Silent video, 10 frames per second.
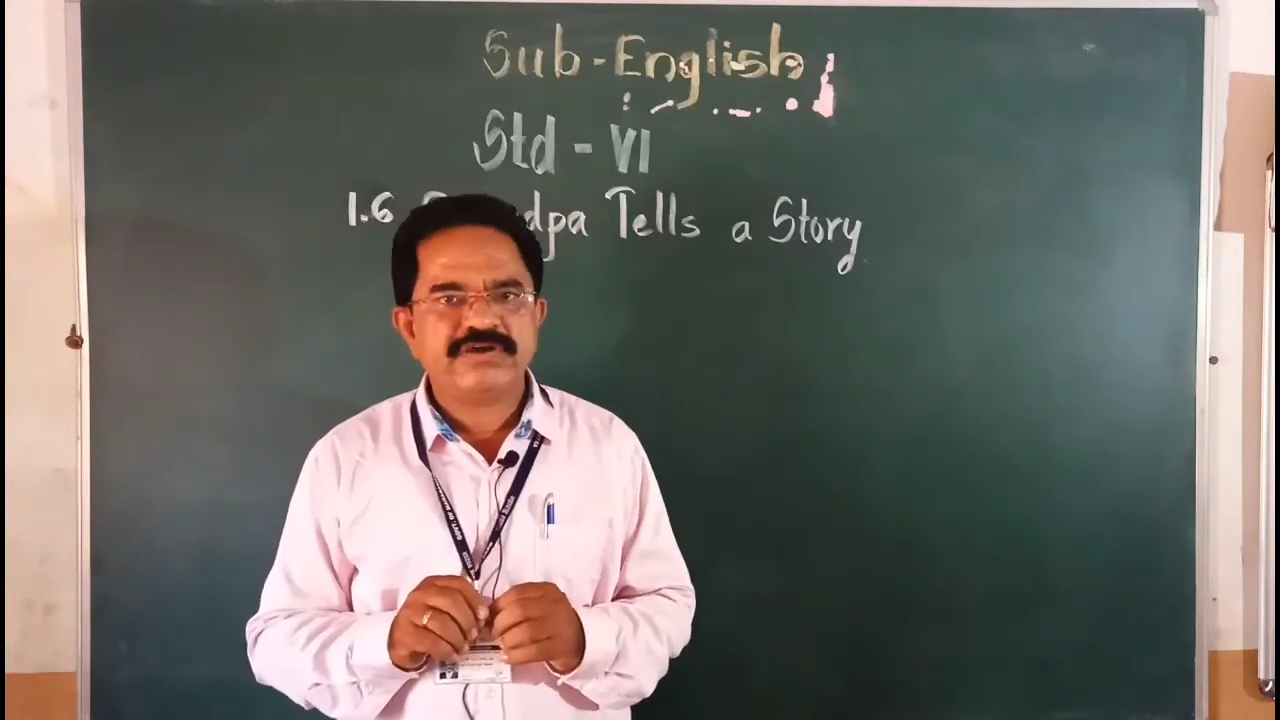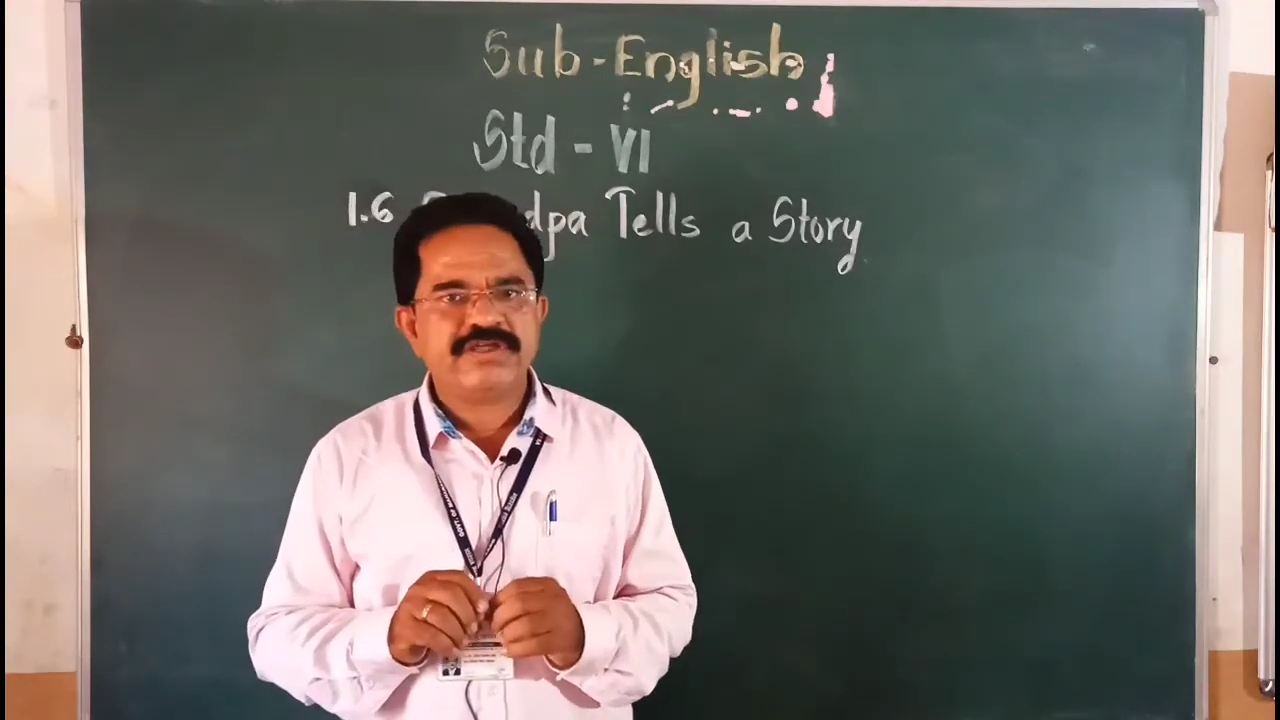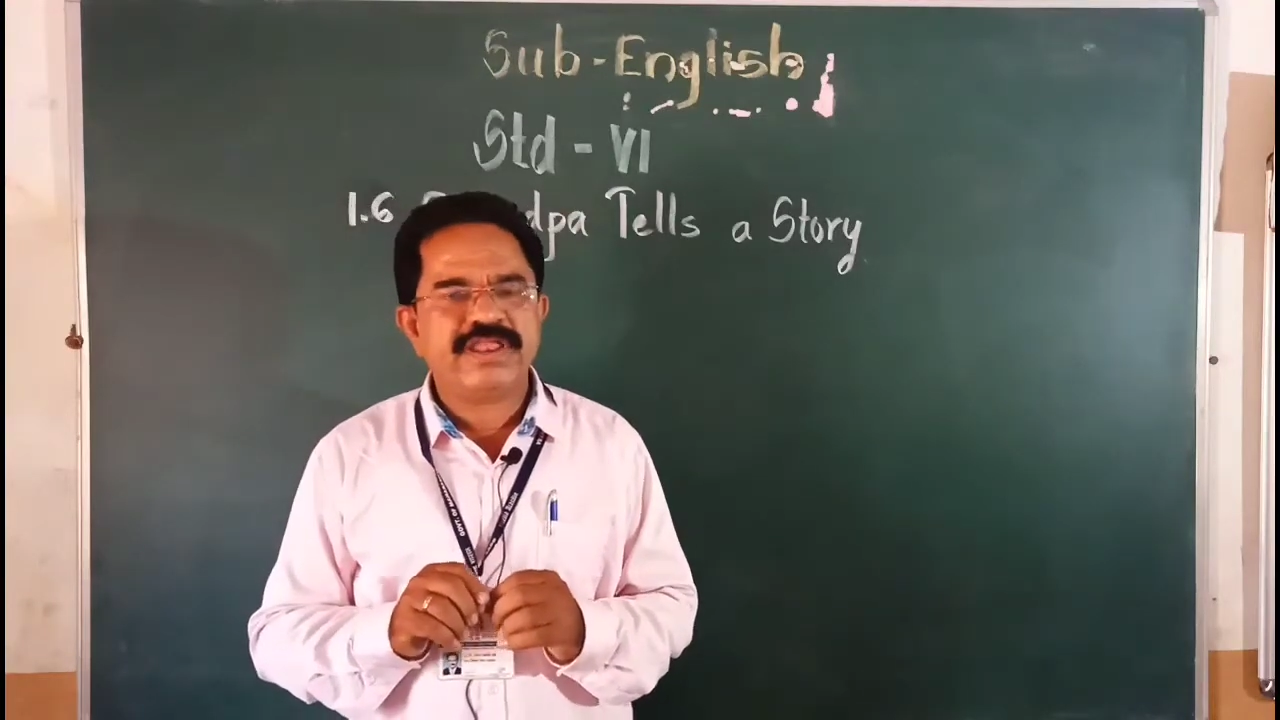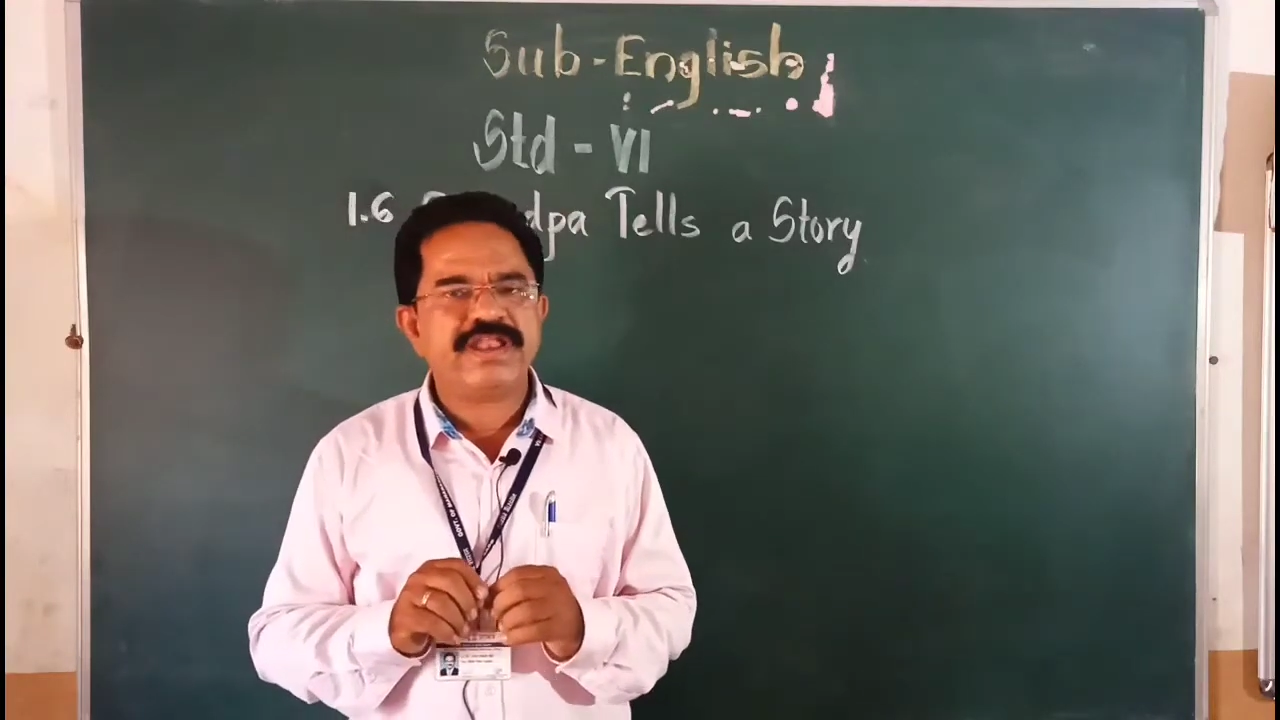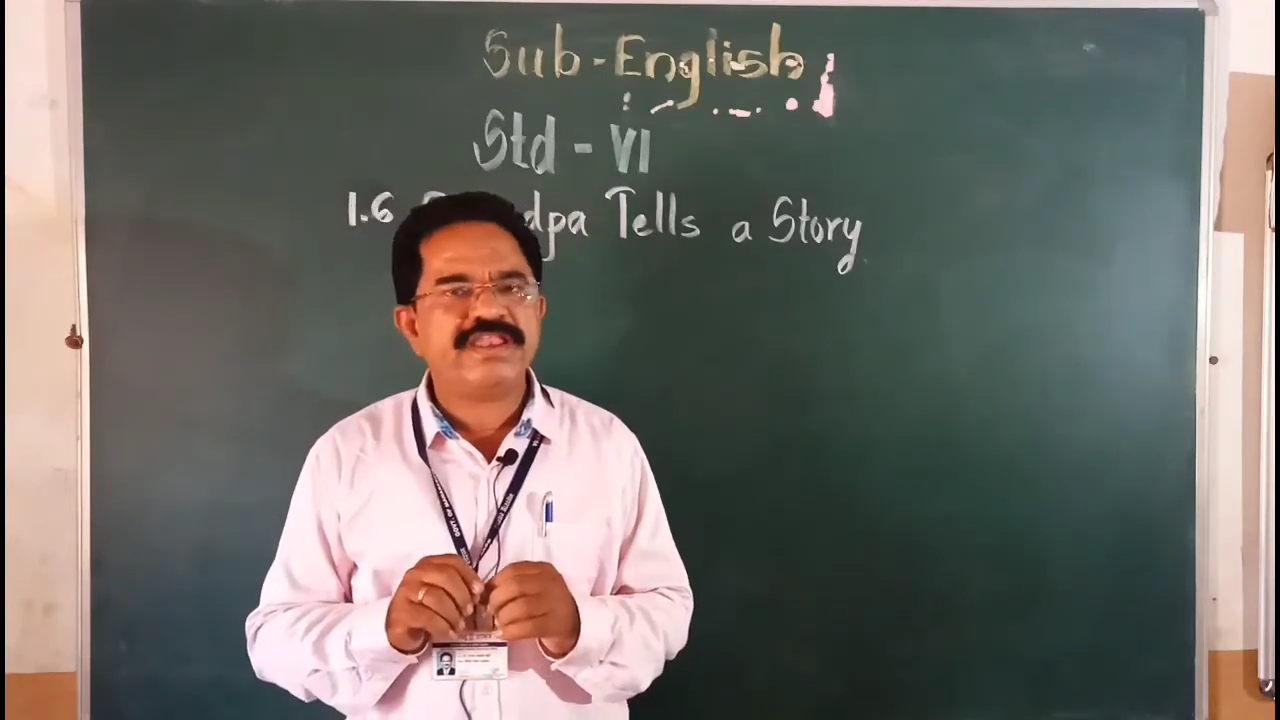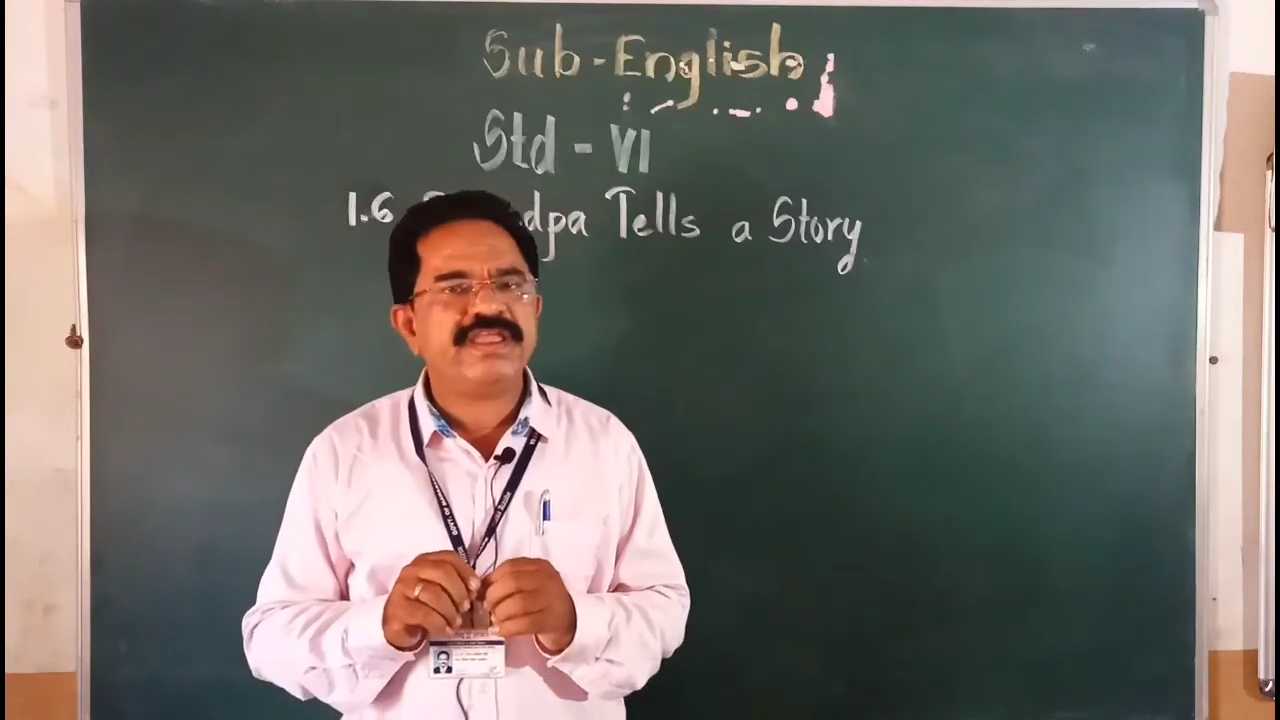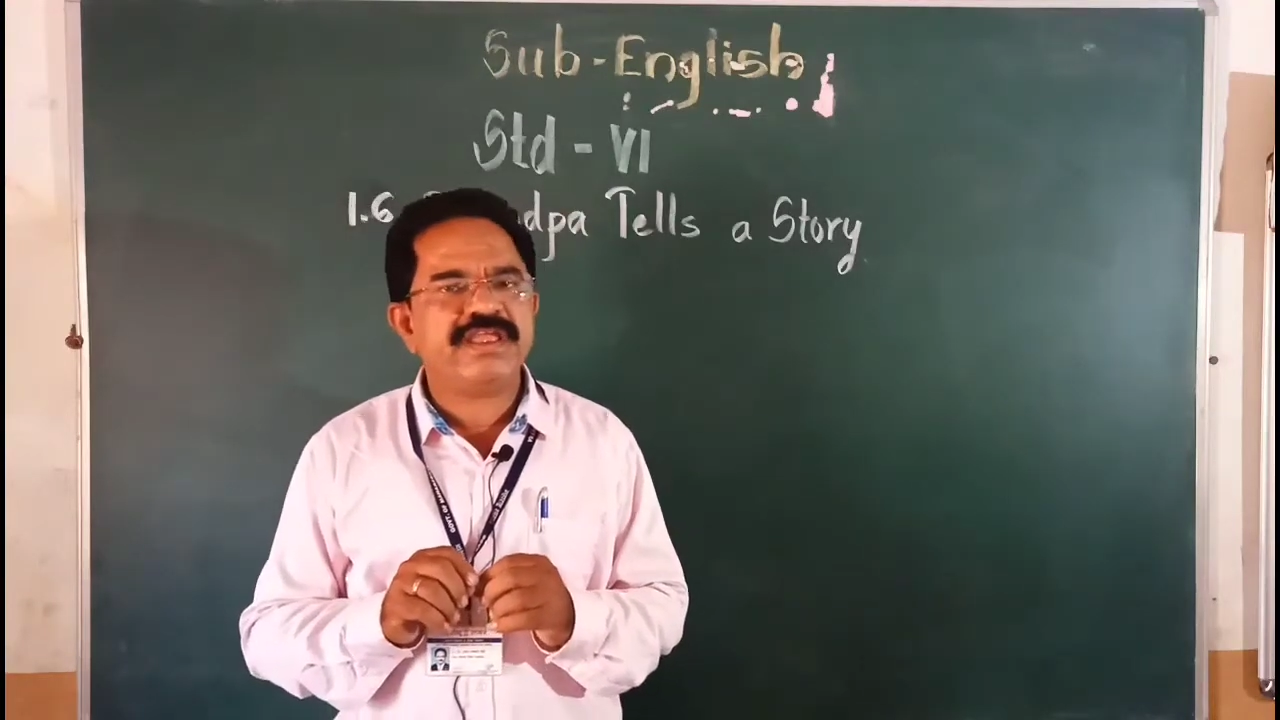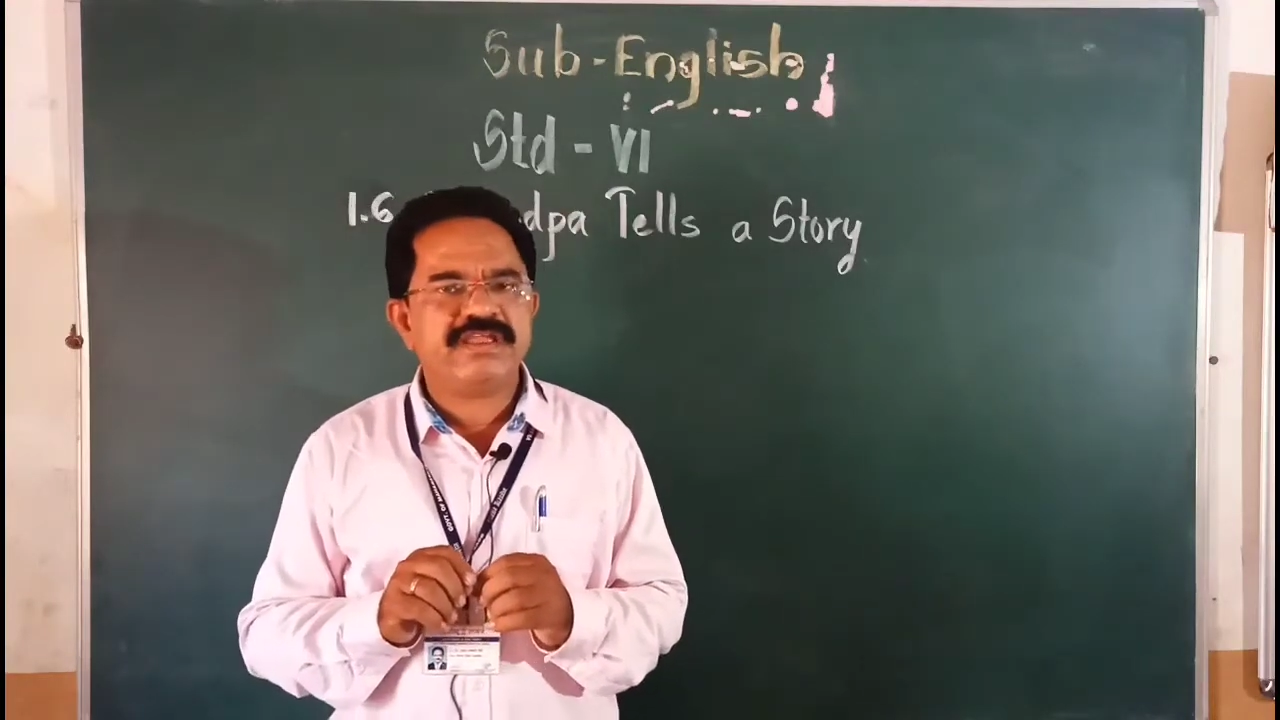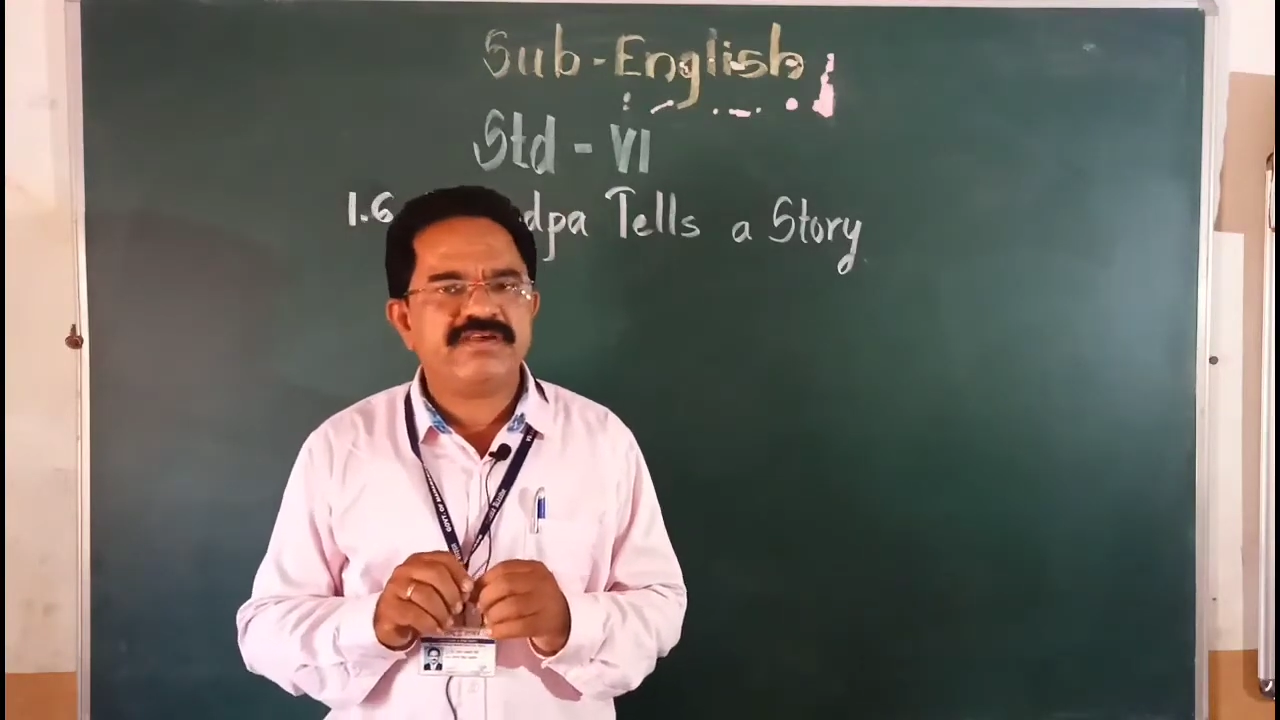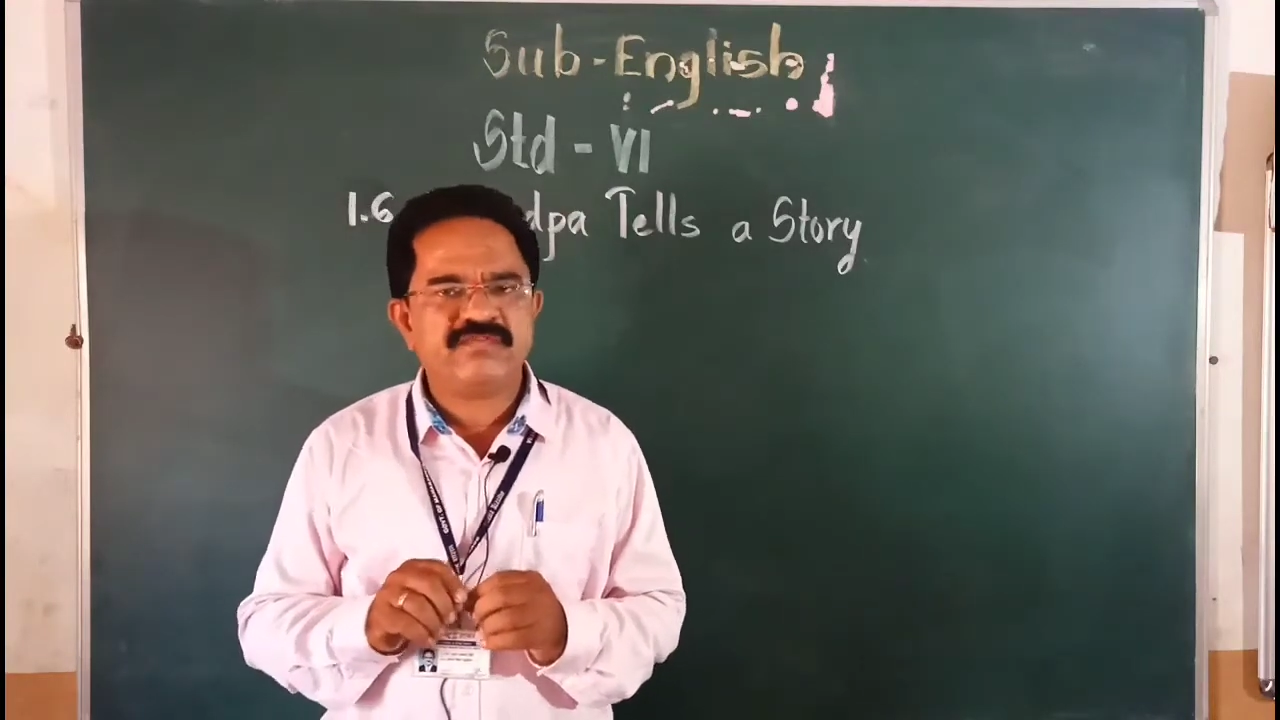ready